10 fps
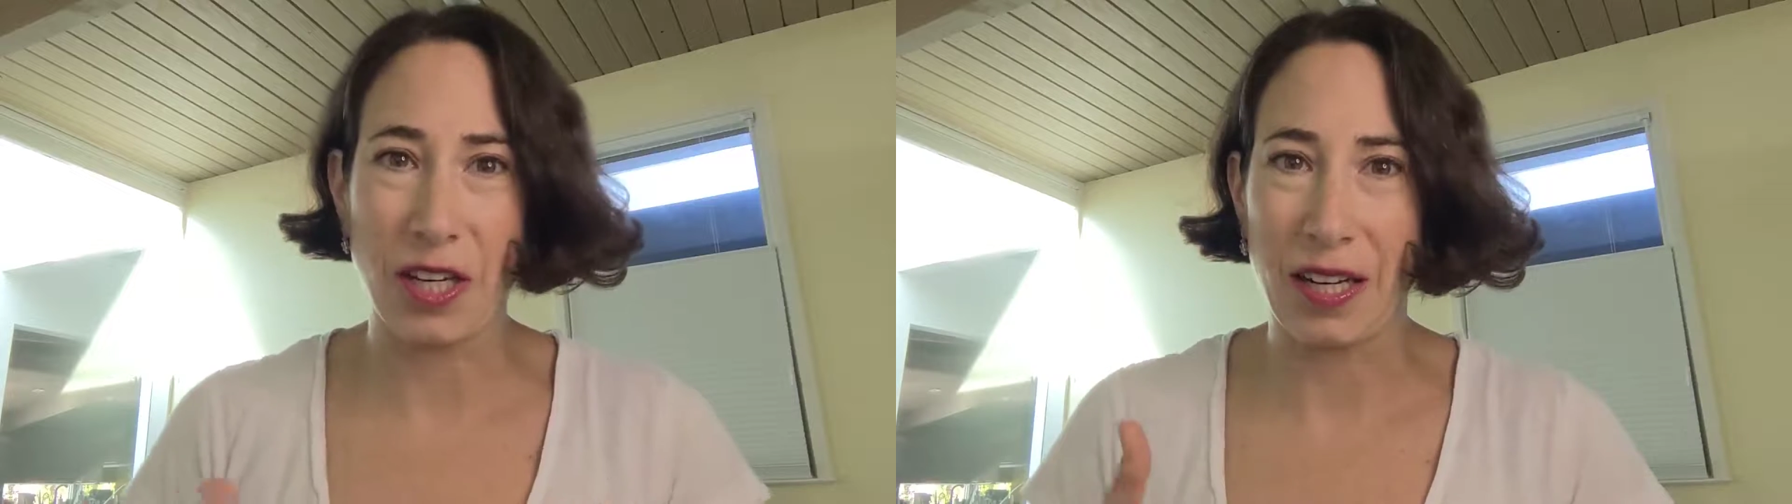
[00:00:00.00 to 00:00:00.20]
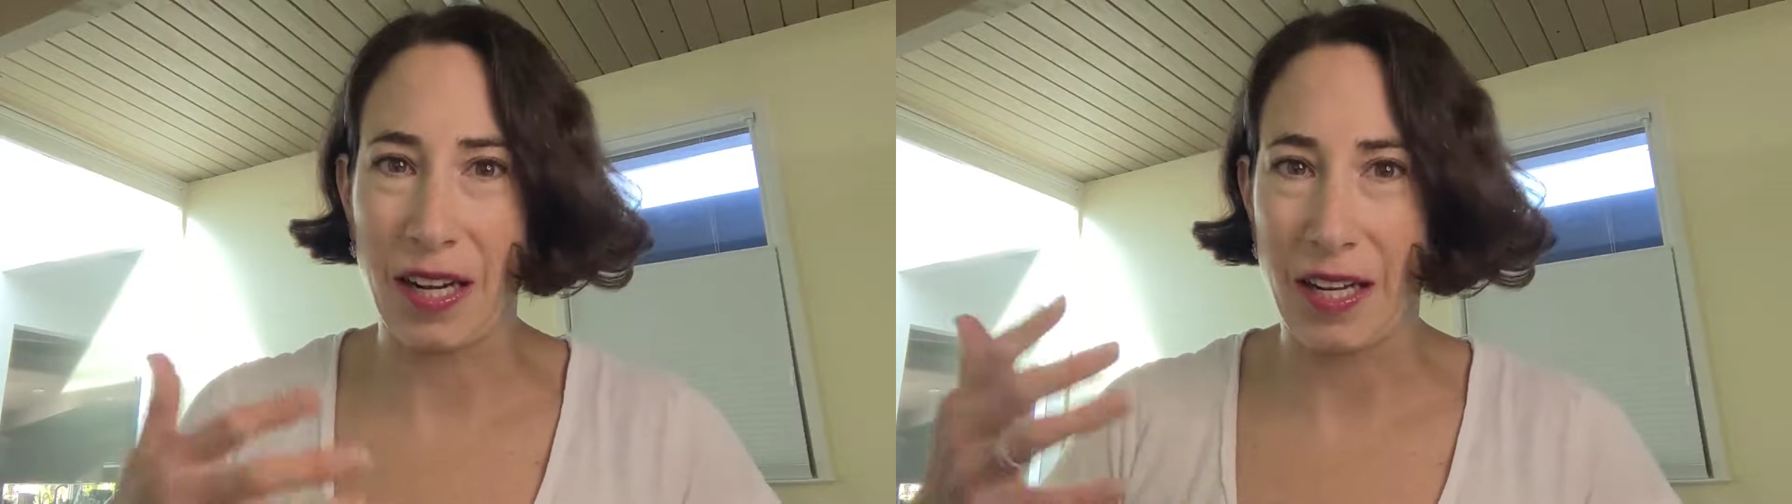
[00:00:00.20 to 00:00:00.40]

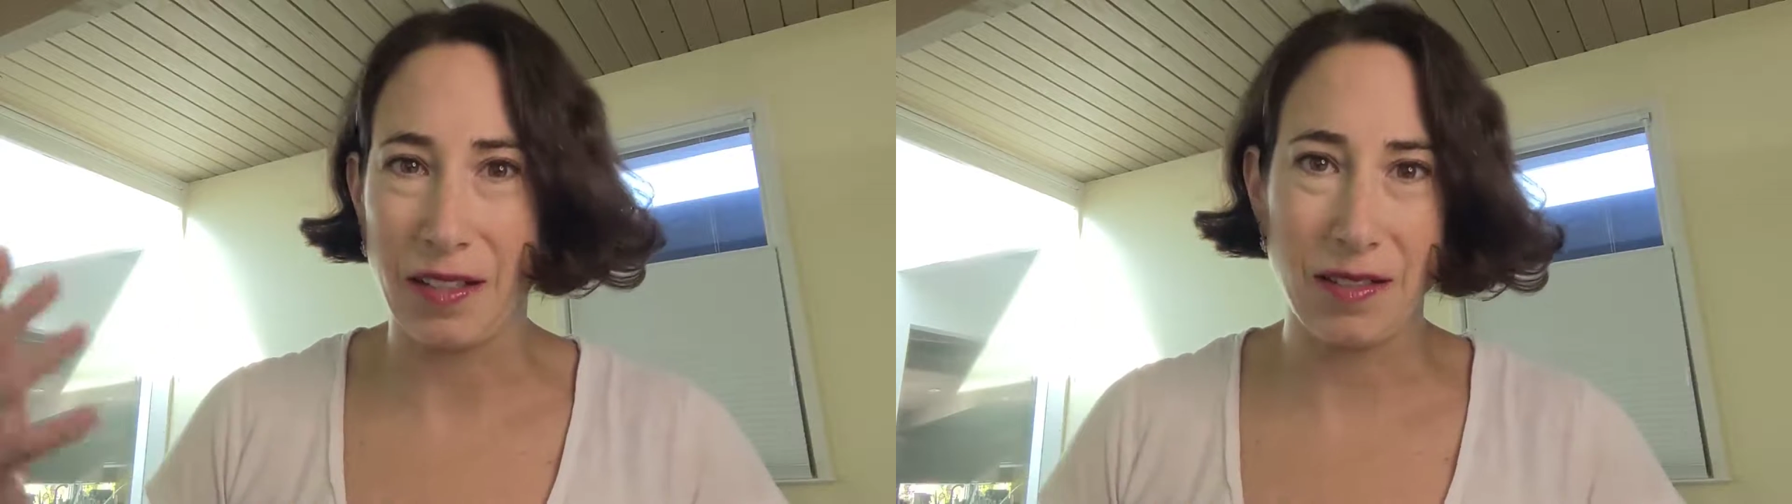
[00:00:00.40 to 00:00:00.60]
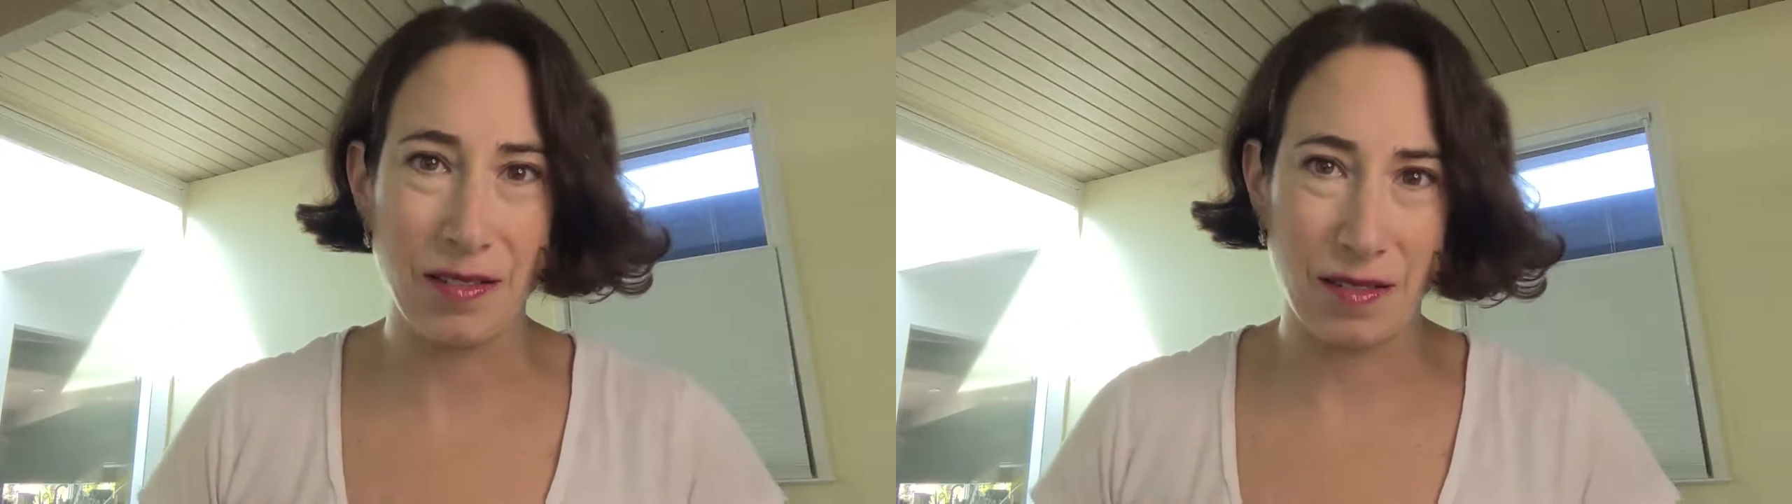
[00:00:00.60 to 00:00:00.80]

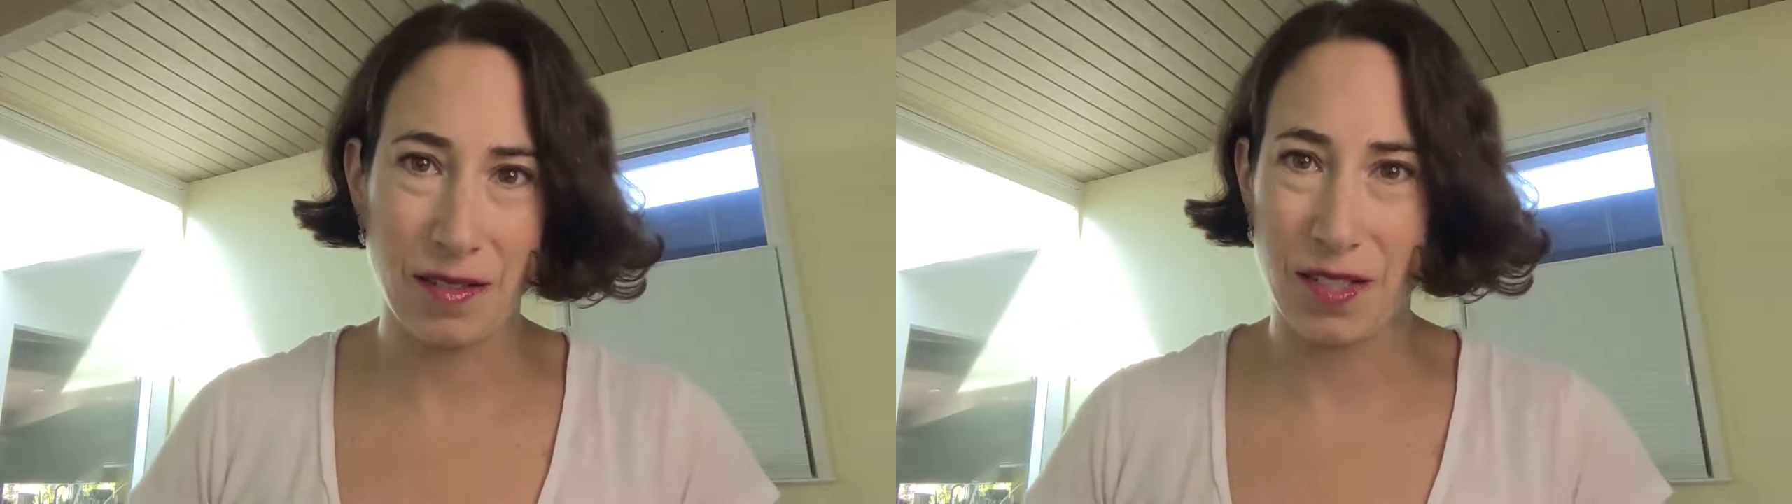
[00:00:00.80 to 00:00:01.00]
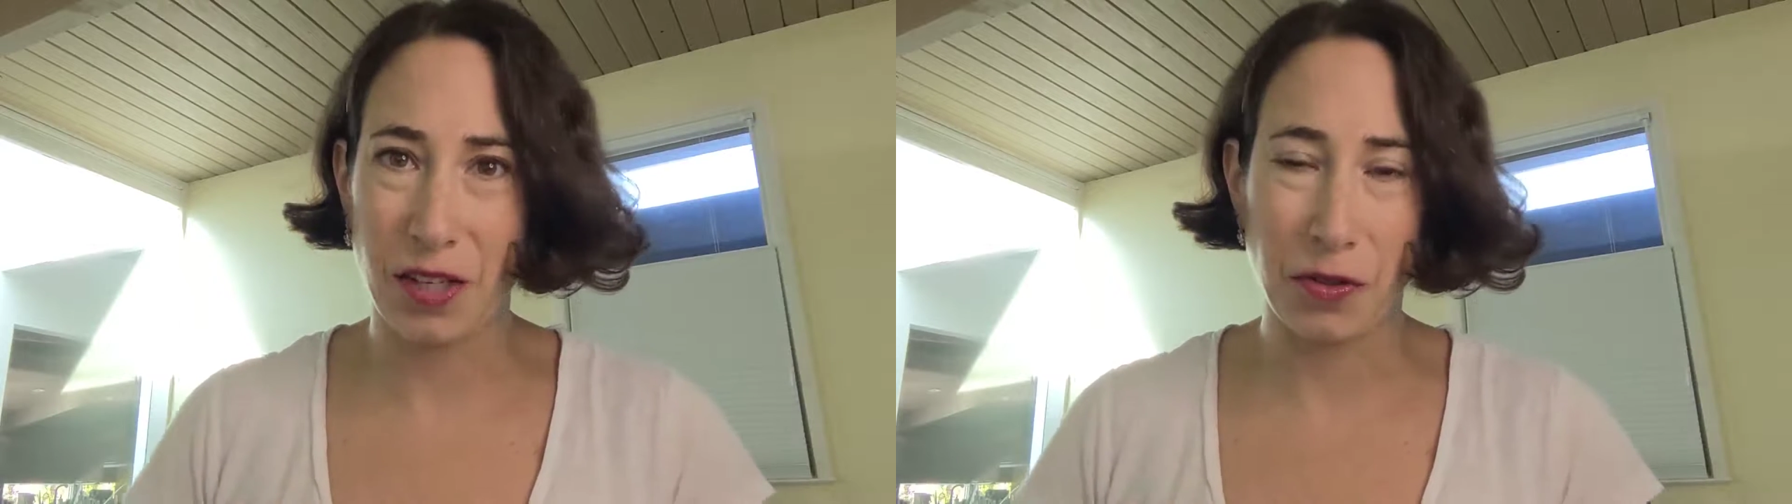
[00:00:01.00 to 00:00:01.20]
It
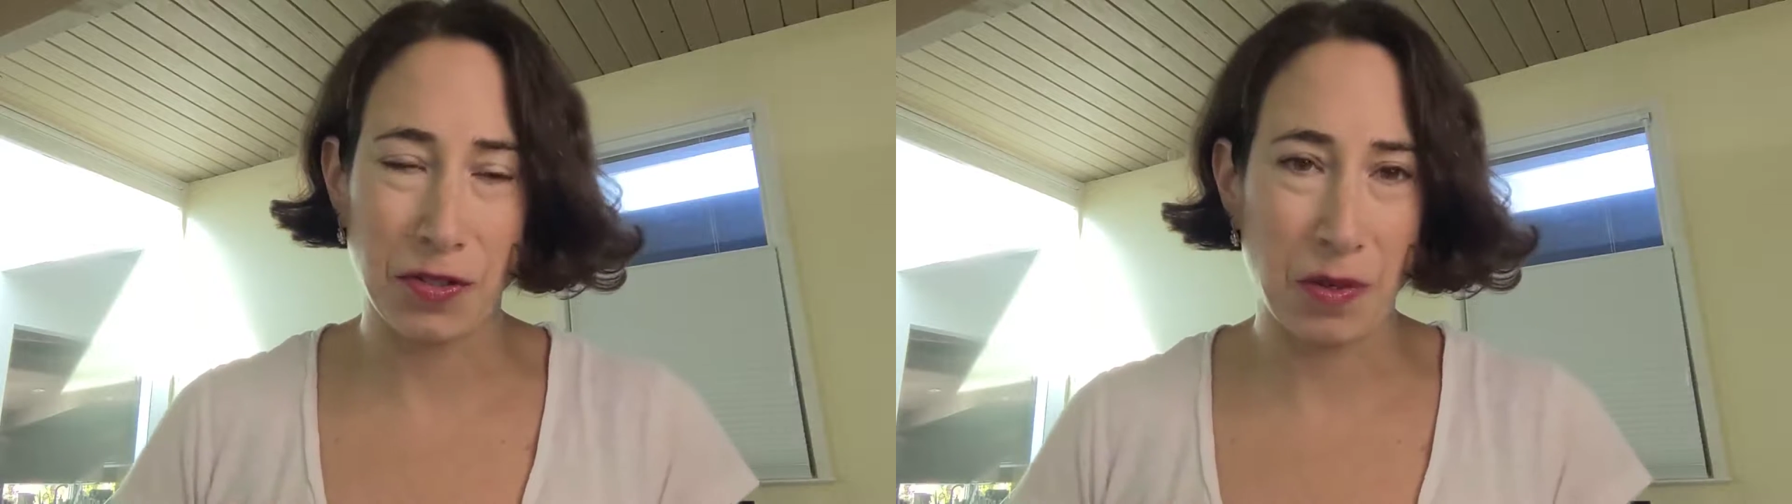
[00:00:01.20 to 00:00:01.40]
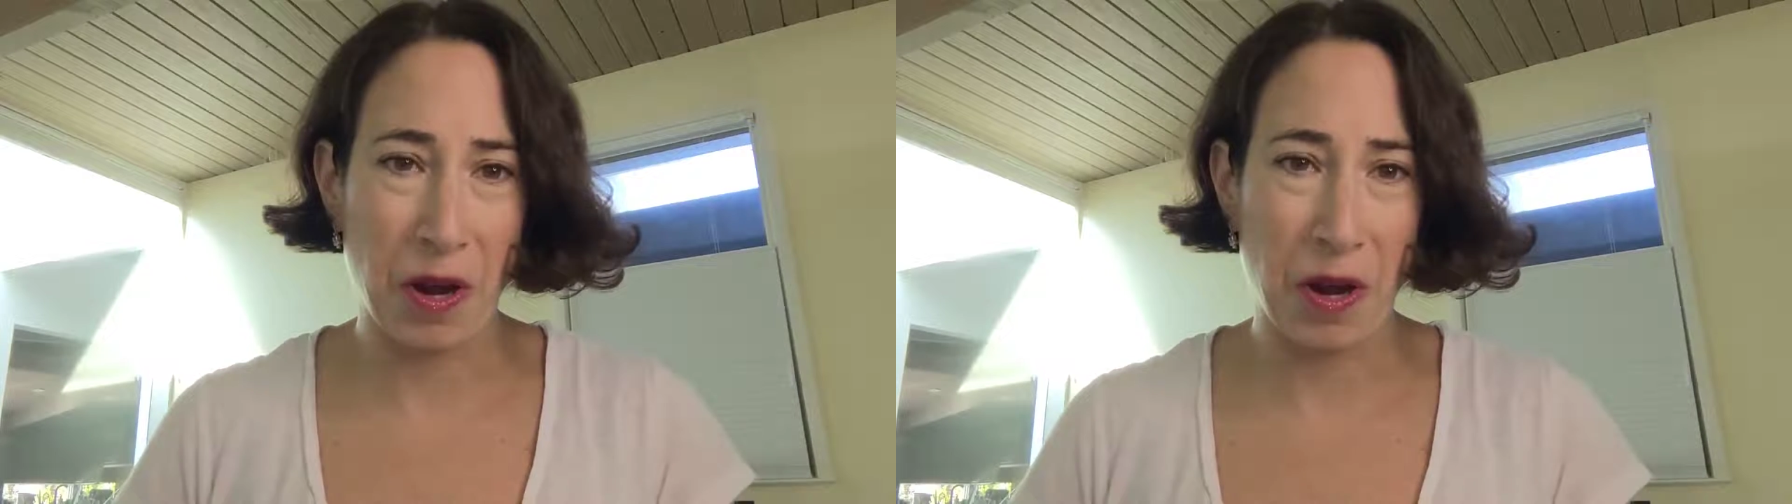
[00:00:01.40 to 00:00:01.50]
signals some